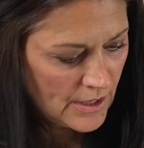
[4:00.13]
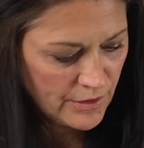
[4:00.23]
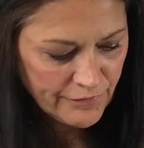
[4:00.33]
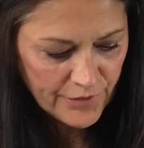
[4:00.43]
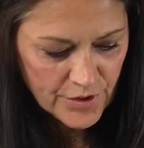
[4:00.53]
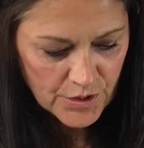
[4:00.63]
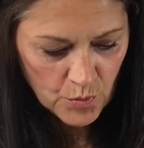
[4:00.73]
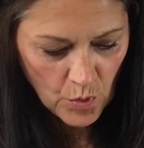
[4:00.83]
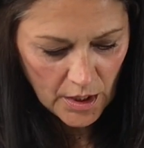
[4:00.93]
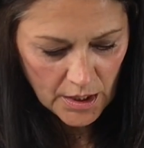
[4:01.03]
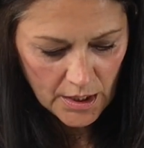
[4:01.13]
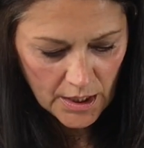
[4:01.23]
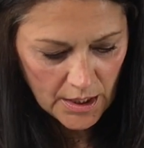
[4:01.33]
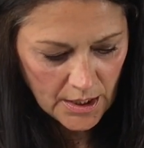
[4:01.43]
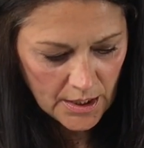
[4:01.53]
the first one
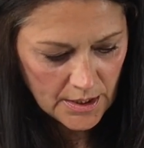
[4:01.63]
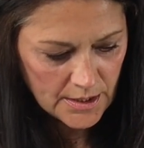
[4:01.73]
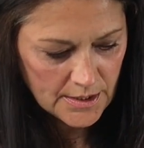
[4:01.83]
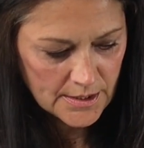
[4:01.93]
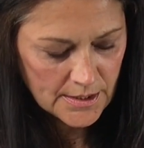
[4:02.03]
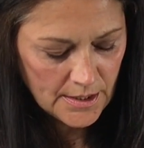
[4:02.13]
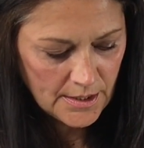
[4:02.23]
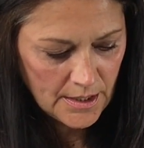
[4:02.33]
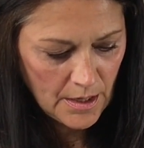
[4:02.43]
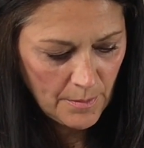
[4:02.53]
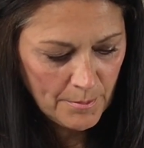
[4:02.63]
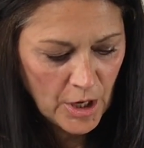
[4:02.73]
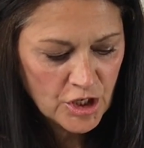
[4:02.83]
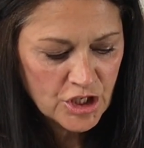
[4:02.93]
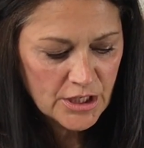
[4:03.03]
is
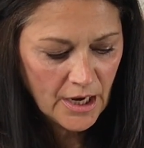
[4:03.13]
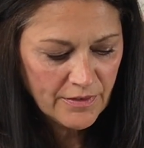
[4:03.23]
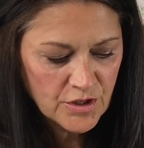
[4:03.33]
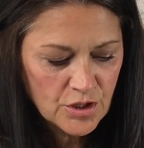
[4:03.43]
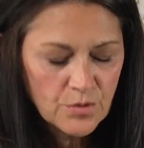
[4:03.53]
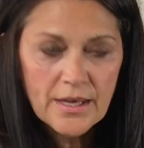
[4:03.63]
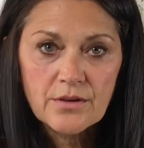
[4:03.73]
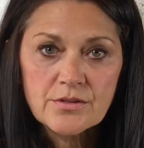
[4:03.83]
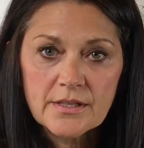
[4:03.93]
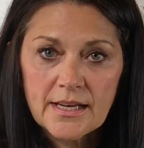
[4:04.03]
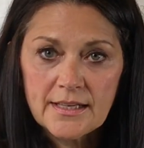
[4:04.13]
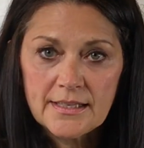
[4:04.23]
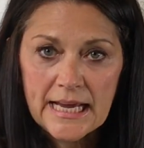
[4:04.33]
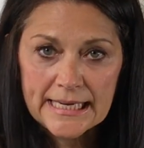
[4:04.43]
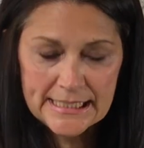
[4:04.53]
March 9th,
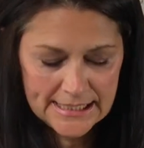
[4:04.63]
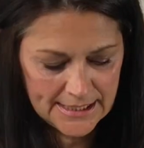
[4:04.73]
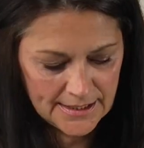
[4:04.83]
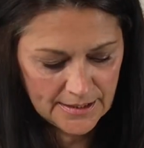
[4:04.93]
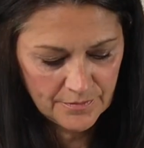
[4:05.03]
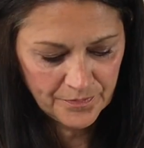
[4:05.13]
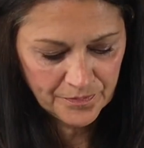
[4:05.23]
2019.